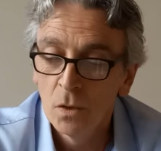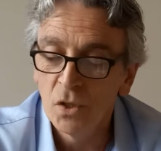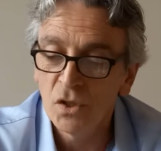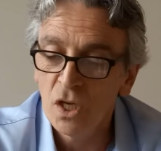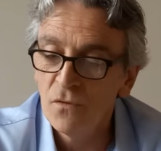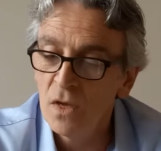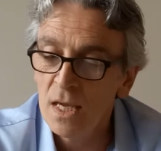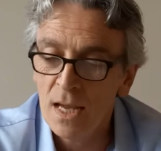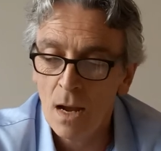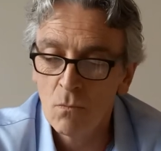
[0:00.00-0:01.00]
The
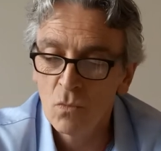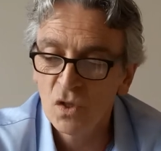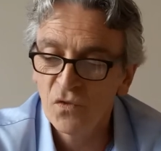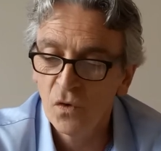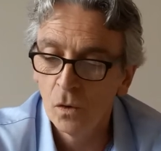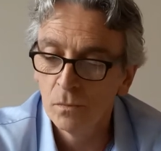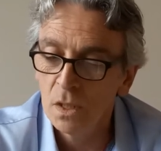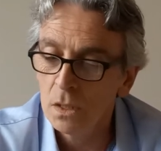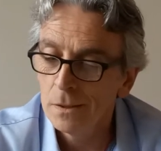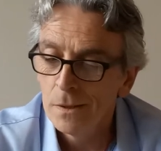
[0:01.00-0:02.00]
TV cameras filmed
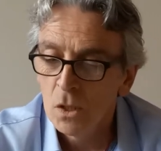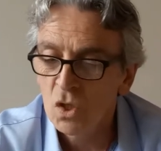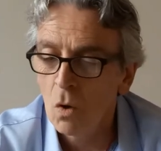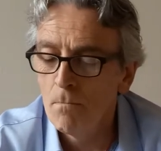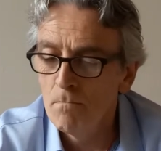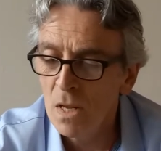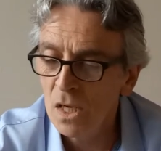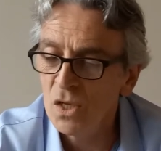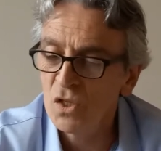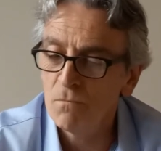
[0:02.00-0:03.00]
it, so
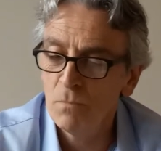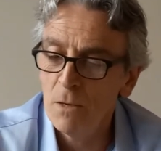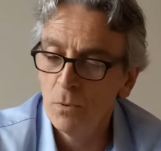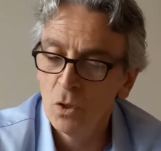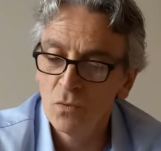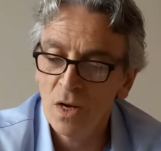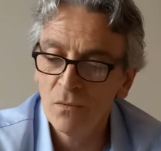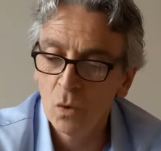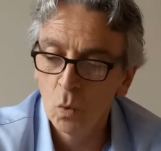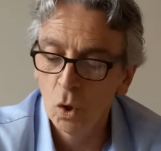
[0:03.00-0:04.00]
millions of people around
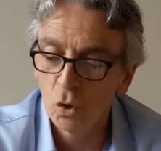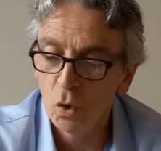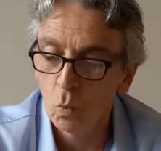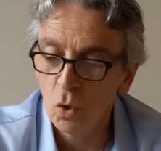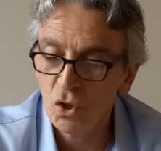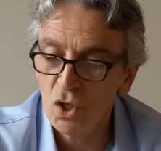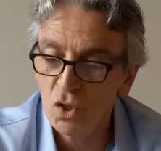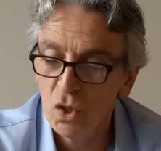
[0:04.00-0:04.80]
the world could watch it